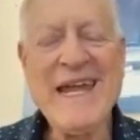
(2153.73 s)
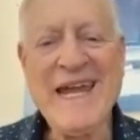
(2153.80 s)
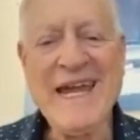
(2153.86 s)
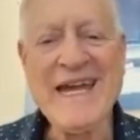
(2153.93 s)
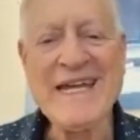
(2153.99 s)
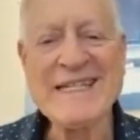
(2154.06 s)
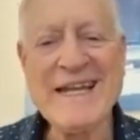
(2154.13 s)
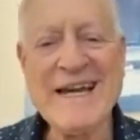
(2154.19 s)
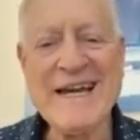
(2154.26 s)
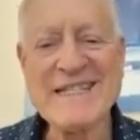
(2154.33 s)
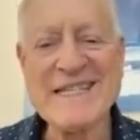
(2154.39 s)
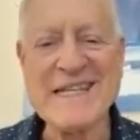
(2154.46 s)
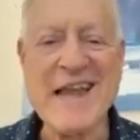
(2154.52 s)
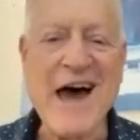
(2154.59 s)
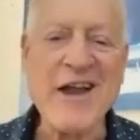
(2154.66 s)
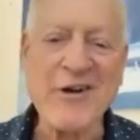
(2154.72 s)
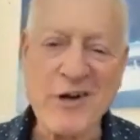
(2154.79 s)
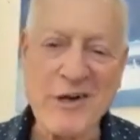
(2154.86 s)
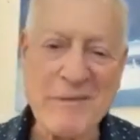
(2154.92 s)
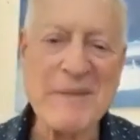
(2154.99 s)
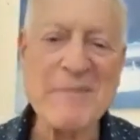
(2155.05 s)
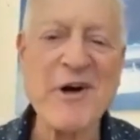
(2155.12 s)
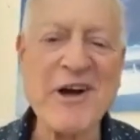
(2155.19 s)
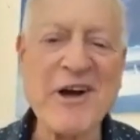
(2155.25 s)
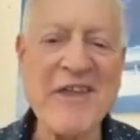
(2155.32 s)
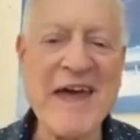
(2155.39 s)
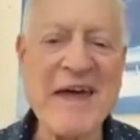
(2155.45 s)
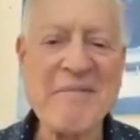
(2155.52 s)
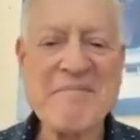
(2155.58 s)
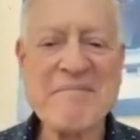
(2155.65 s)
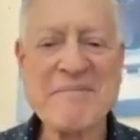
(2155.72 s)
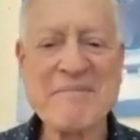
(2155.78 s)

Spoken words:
and it's an honor to be part of that.